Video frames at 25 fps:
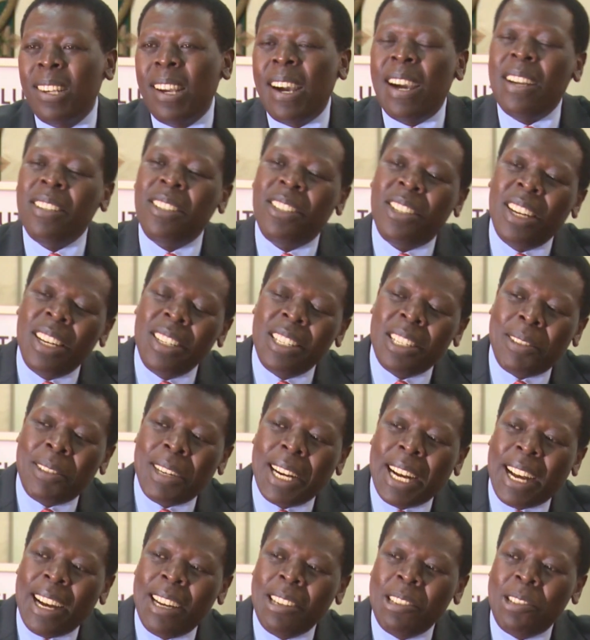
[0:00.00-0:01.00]
and change
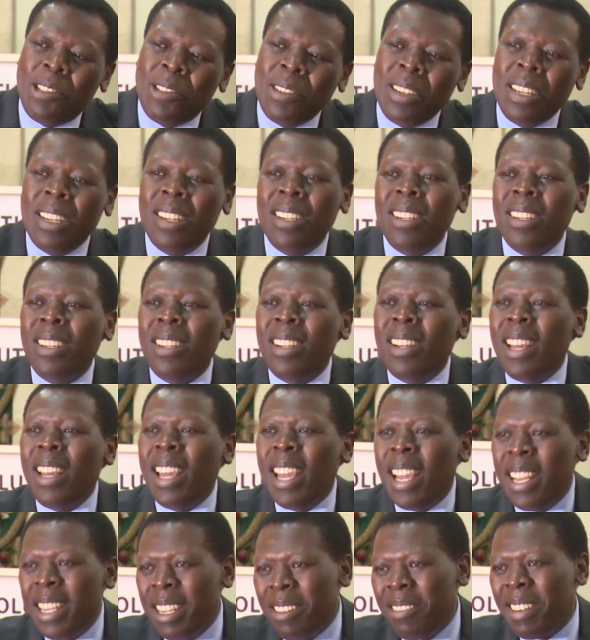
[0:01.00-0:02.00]
our country
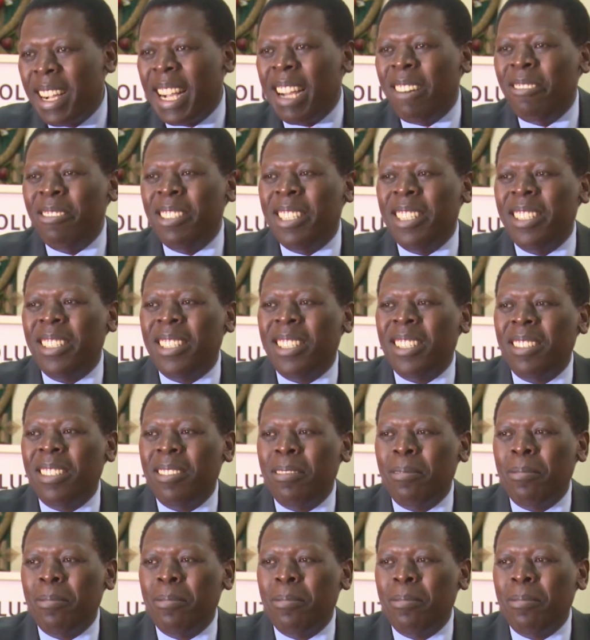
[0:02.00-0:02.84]
and our counties.